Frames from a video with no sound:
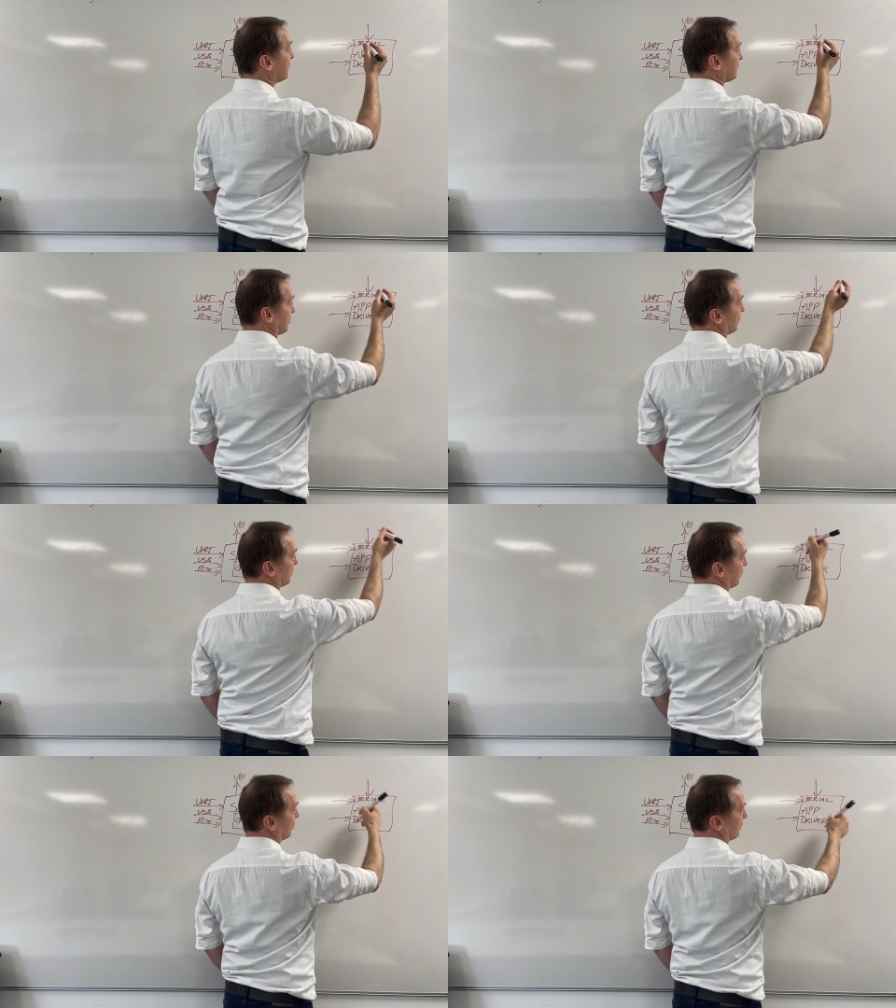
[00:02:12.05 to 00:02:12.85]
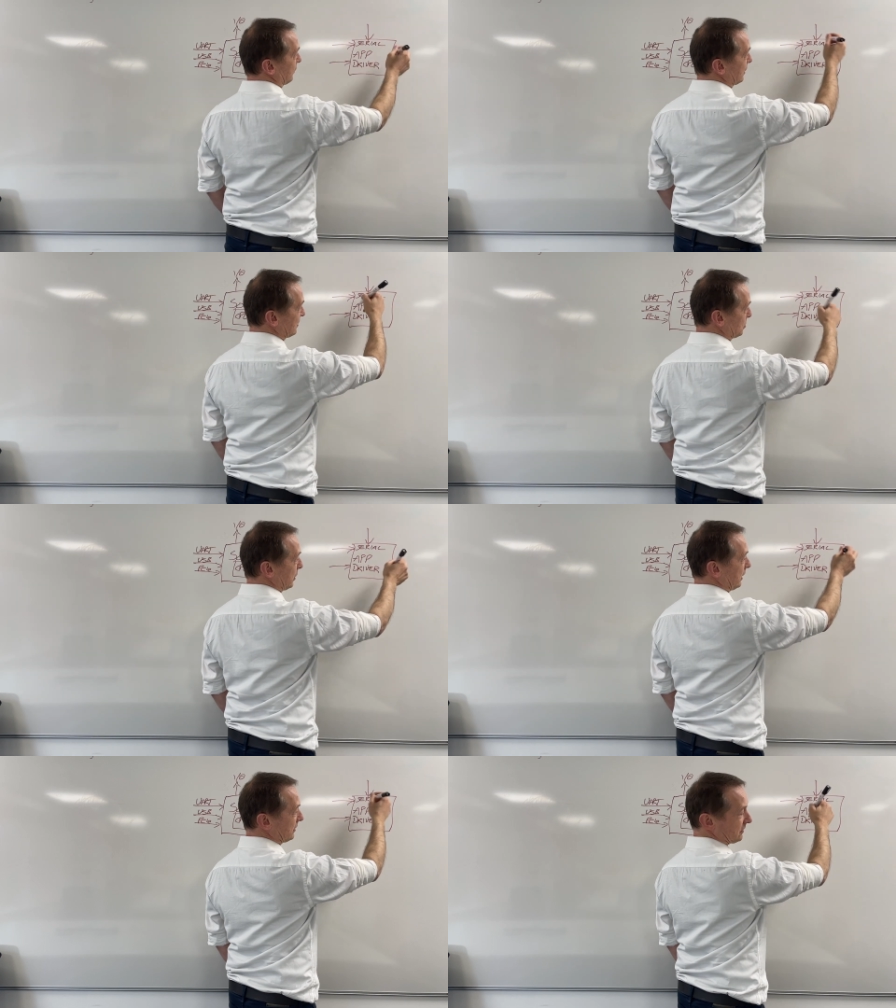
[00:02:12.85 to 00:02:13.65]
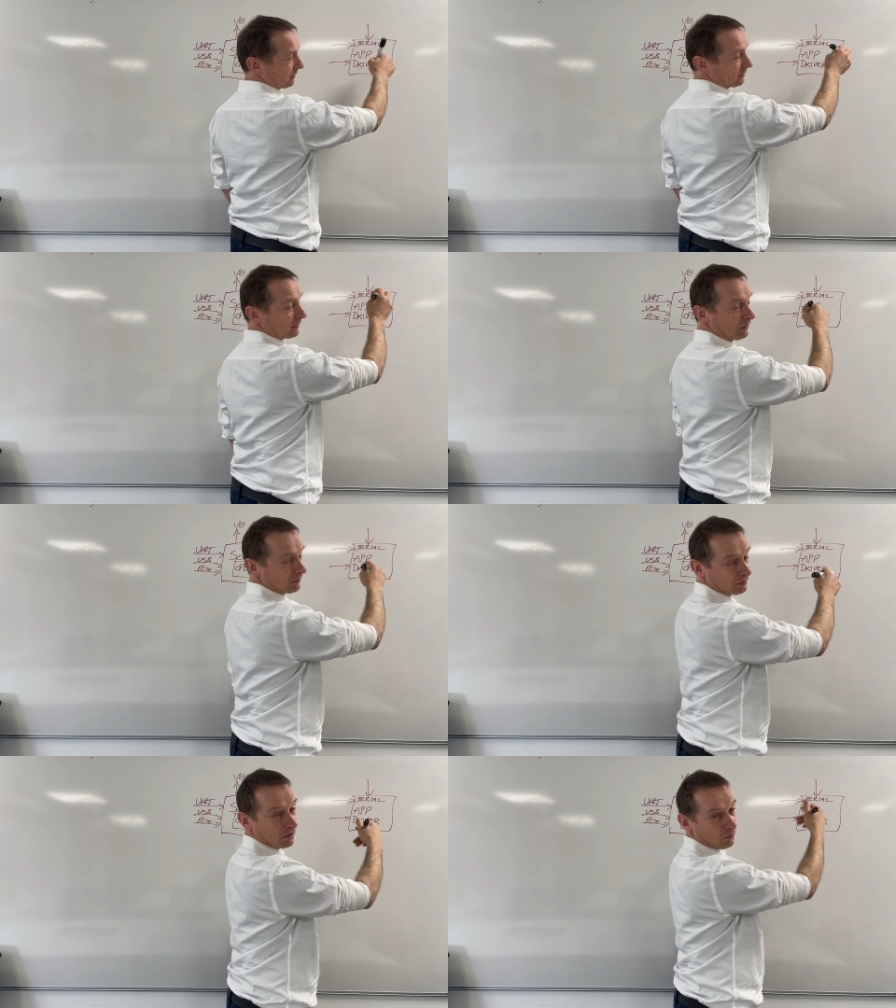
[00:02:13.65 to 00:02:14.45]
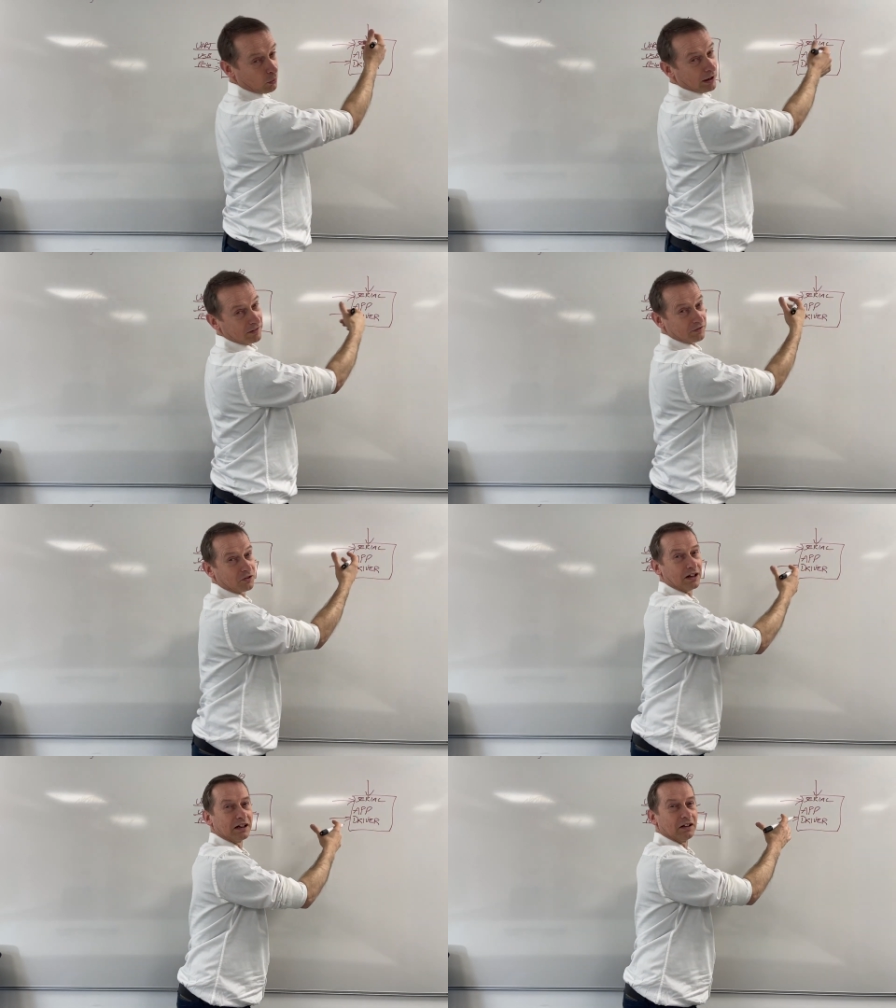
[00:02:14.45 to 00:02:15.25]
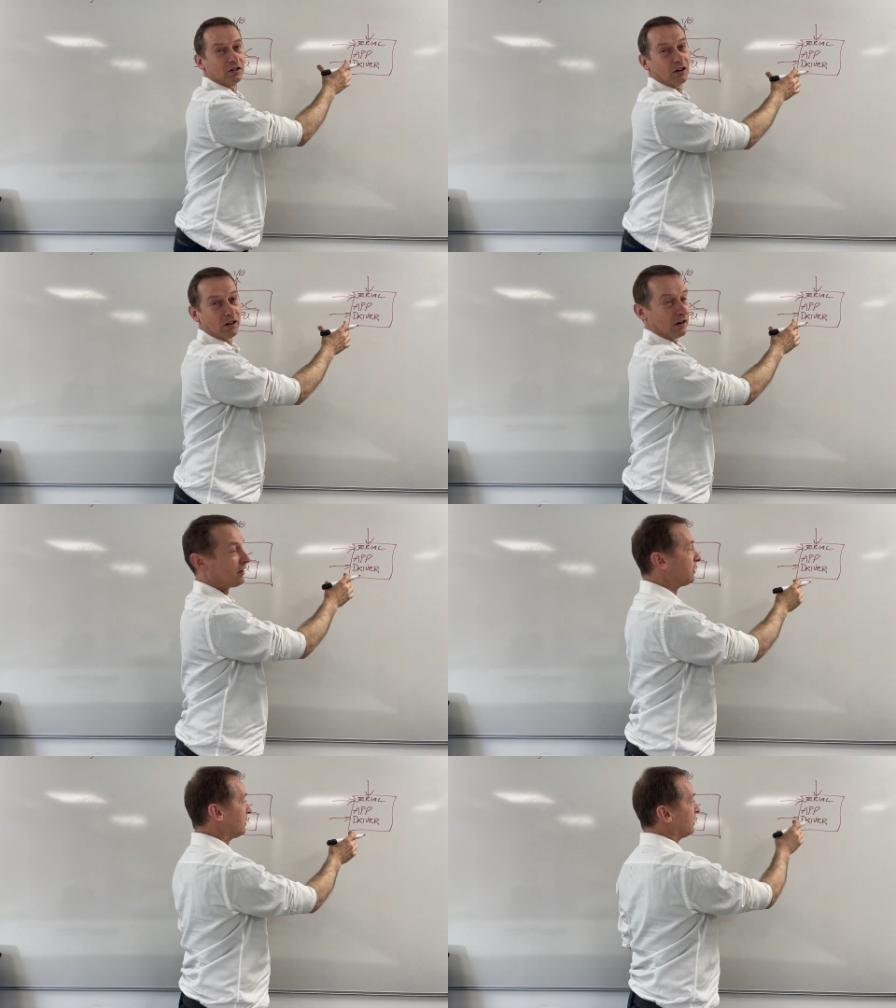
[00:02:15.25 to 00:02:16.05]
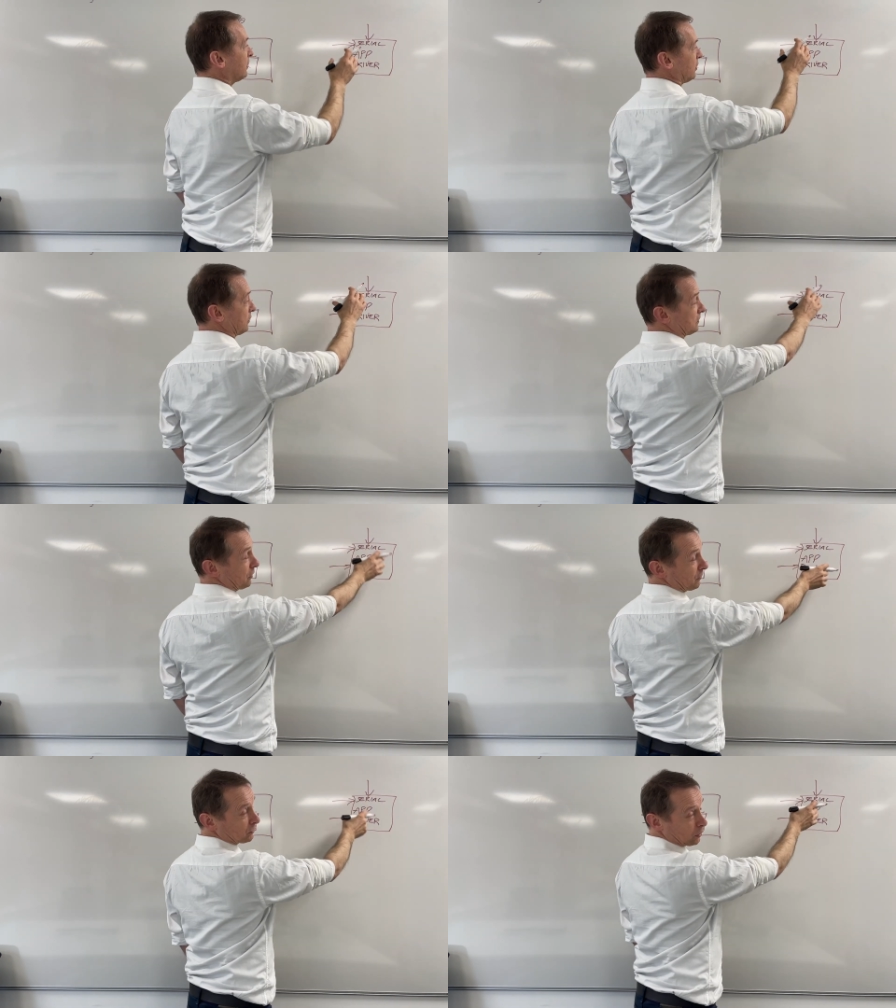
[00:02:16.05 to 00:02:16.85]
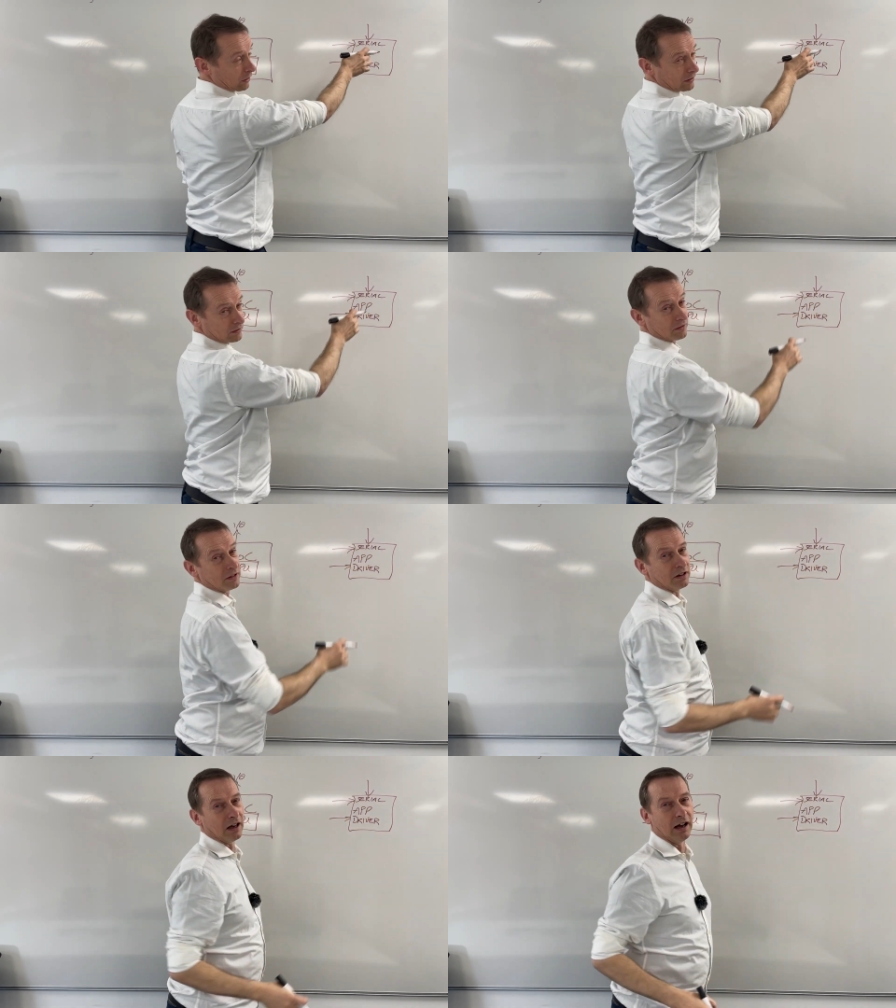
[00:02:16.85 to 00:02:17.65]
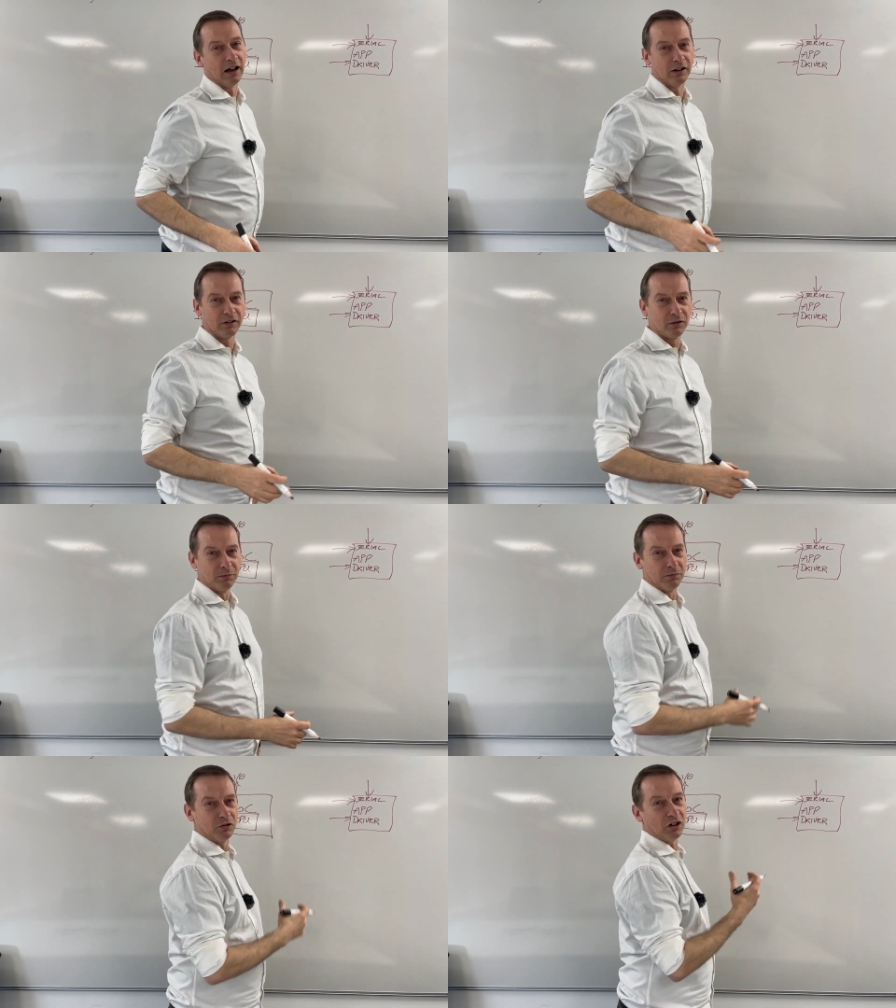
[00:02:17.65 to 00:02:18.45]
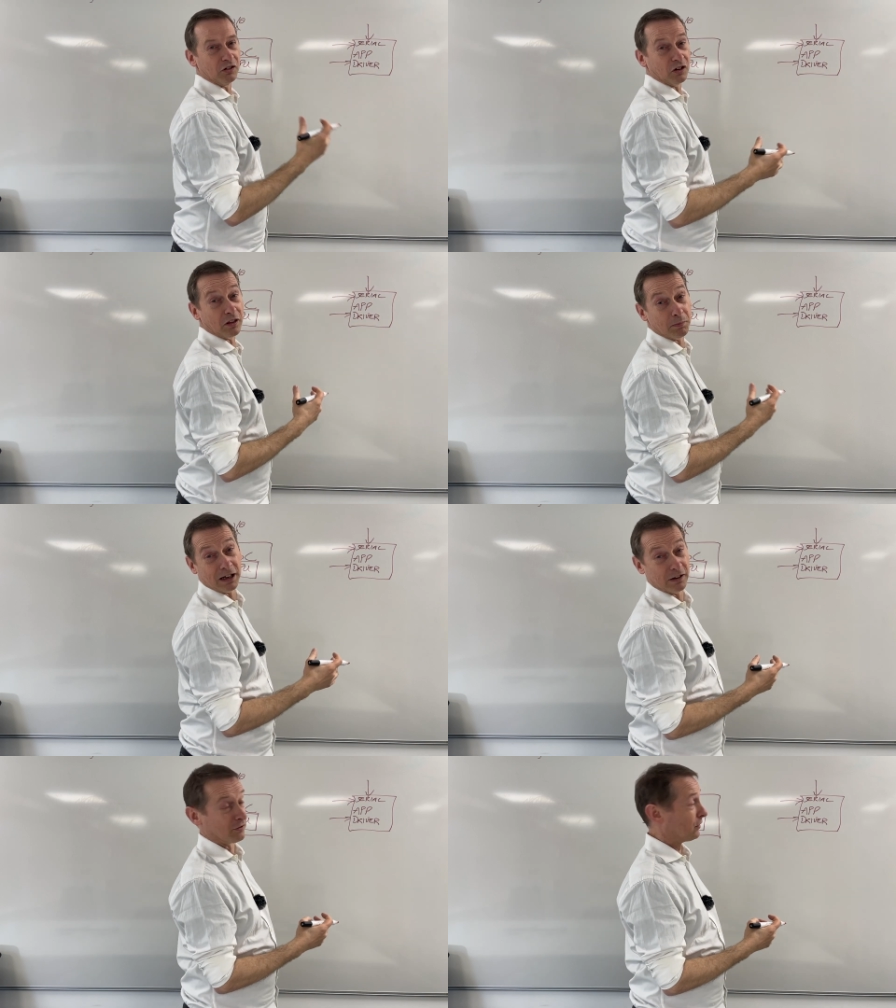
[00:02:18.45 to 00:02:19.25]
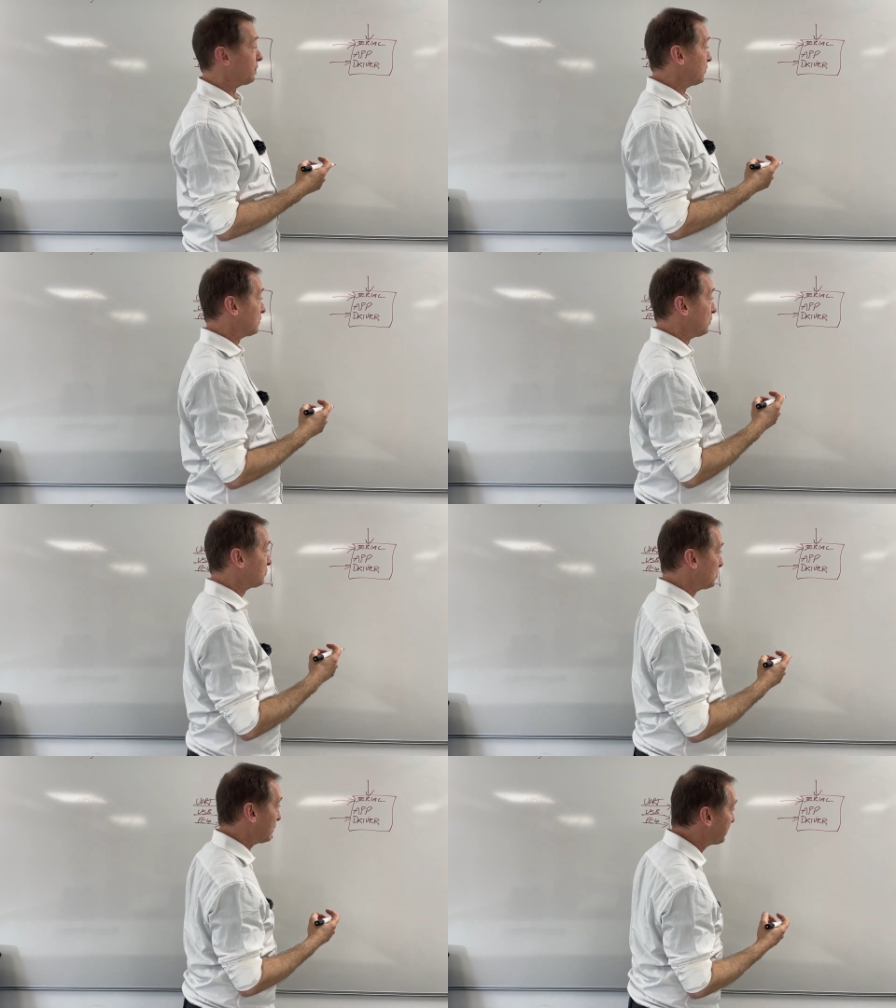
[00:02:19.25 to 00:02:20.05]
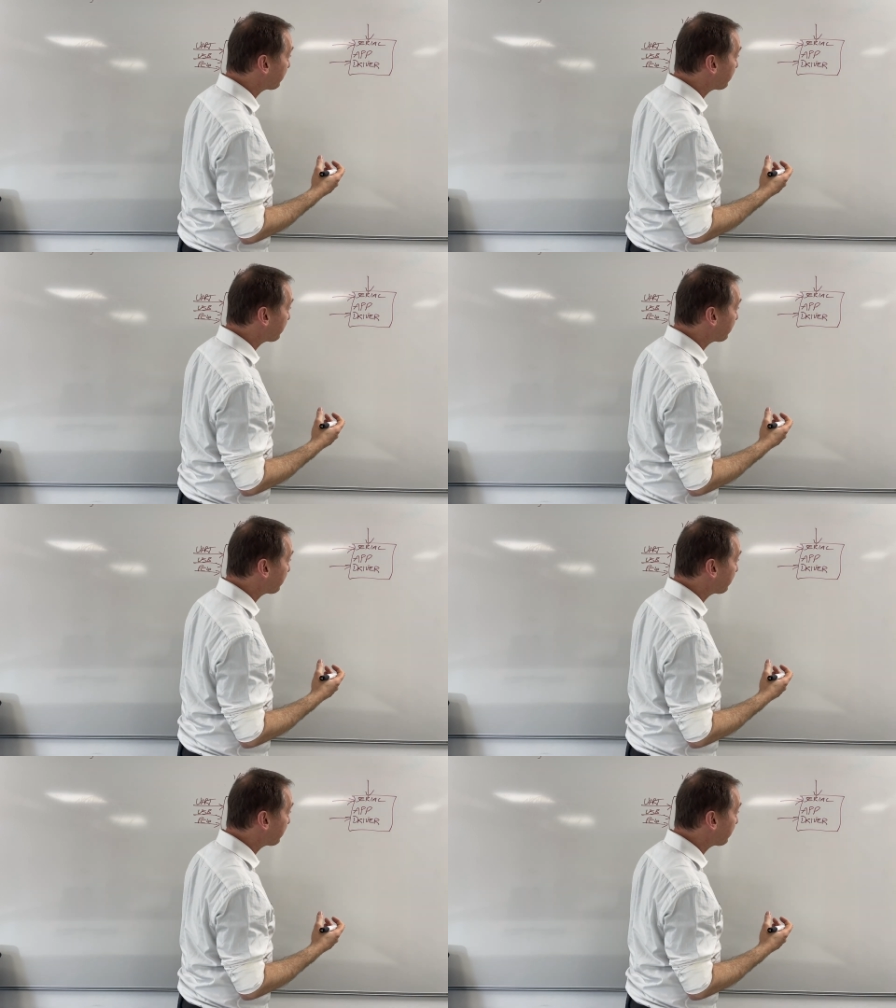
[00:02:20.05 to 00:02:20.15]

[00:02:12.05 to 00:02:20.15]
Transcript: So all, all of these ways are of, of ways of getting into the, the software and changing the behavior of the software.